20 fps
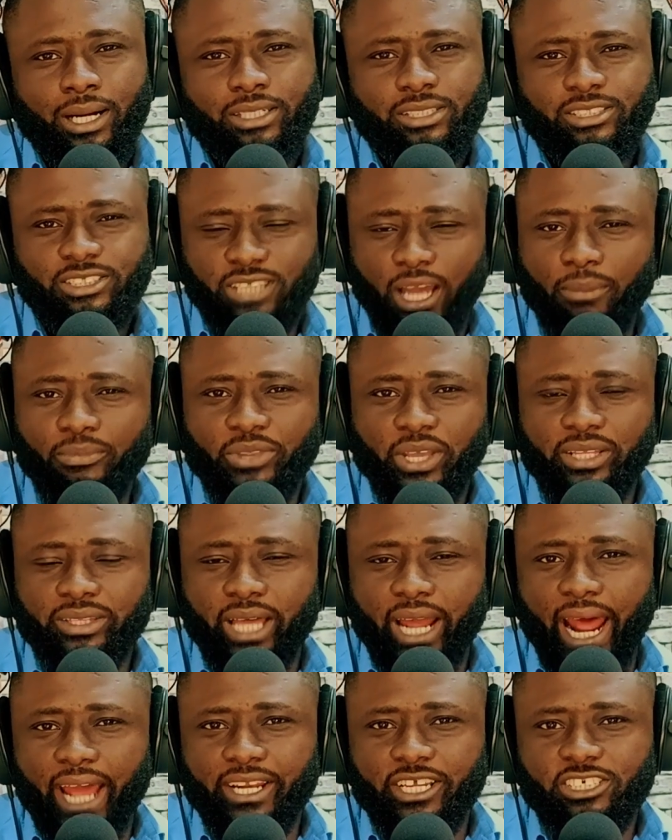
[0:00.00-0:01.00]
something
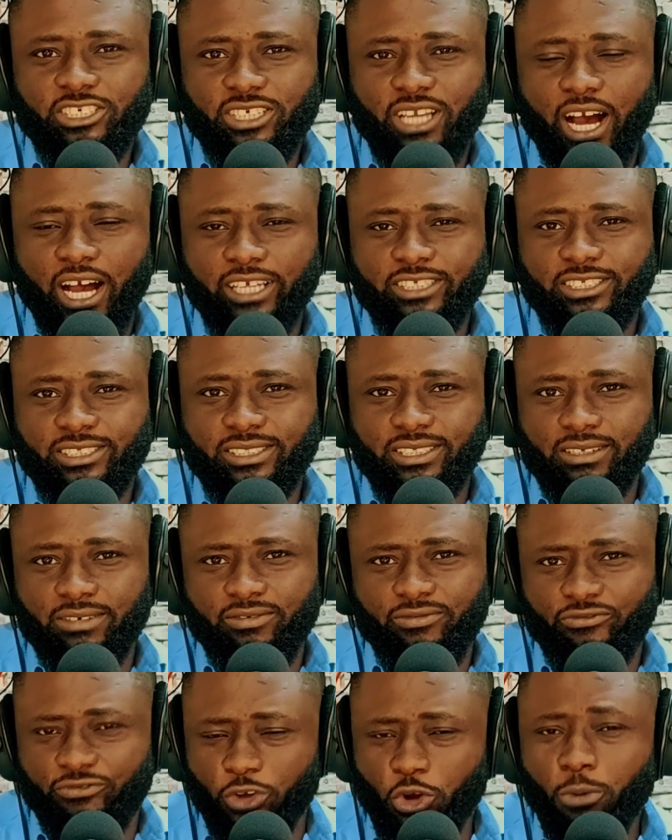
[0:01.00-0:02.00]
that I discussed
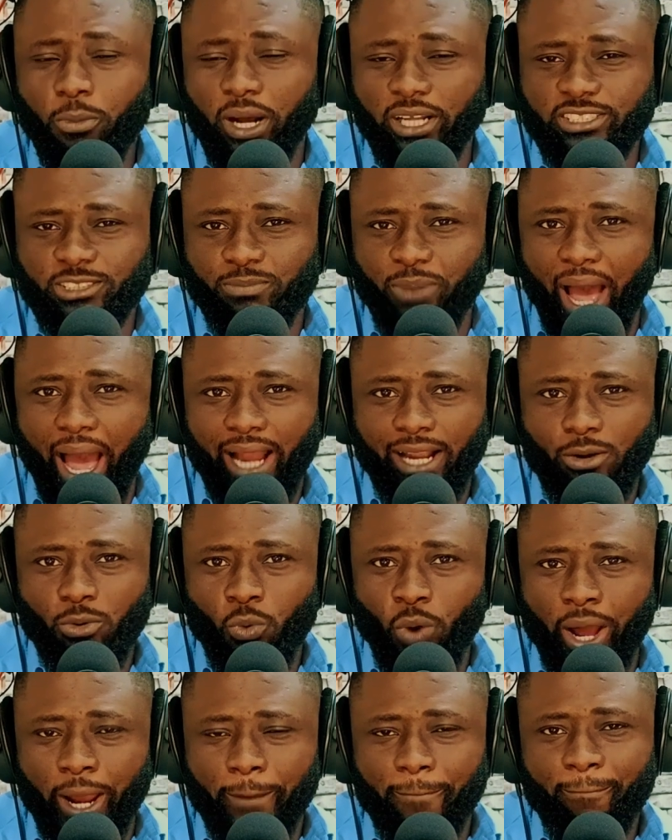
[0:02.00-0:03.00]
a few months back
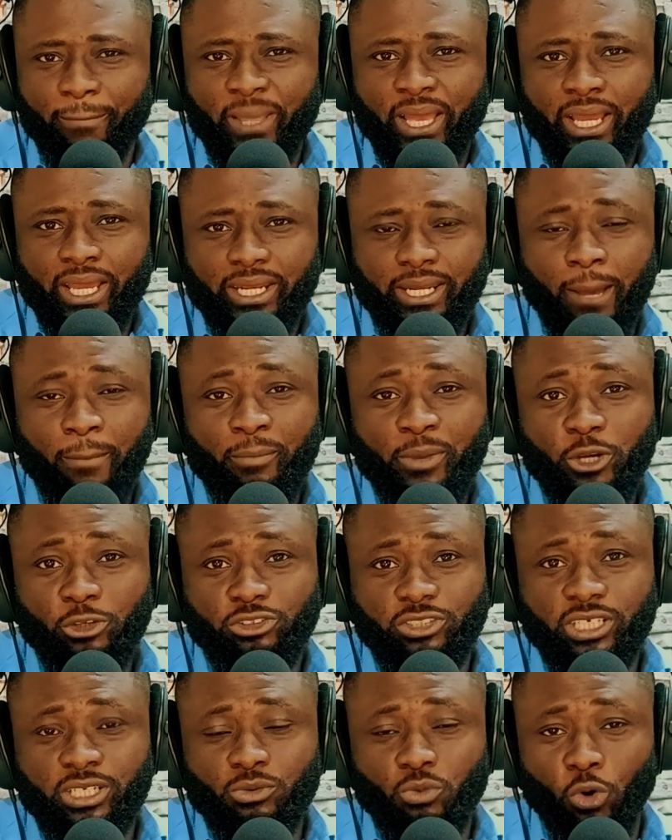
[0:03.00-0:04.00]
when the
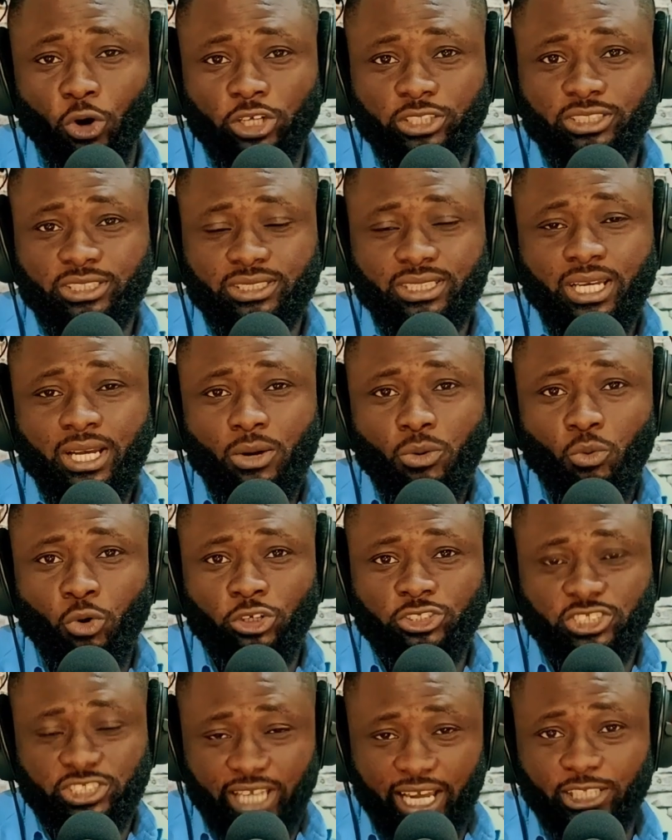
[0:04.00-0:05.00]
meeting was
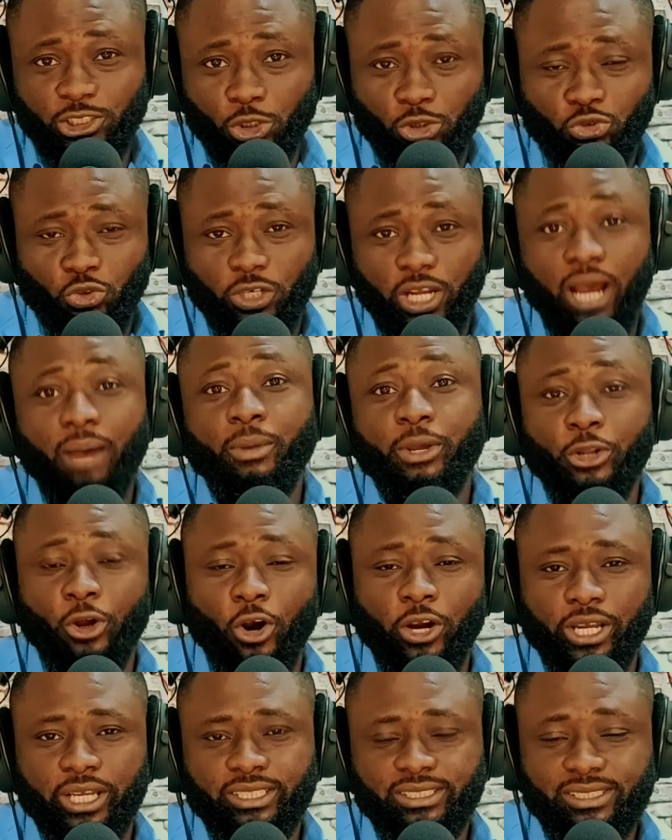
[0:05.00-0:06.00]
scheduled to come in
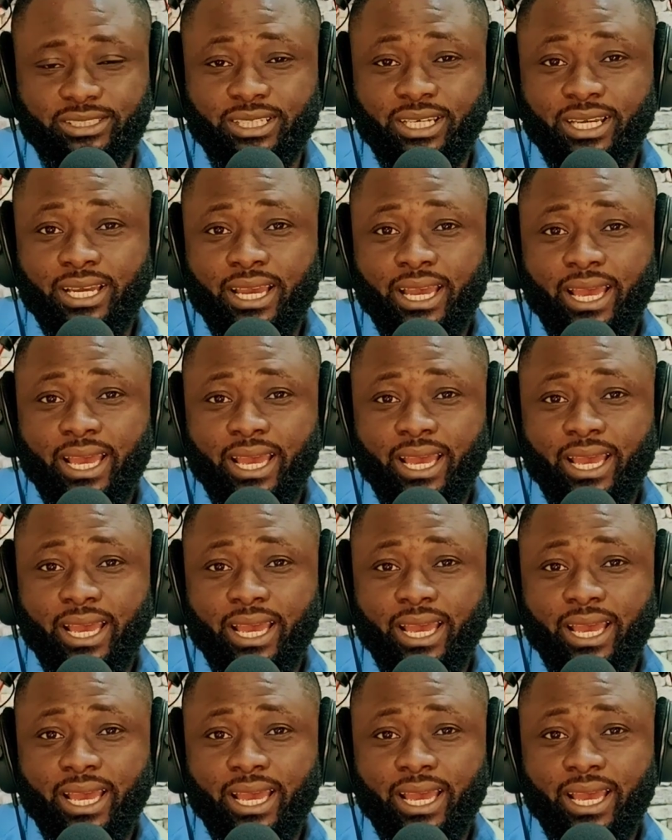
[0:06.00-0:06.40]
August.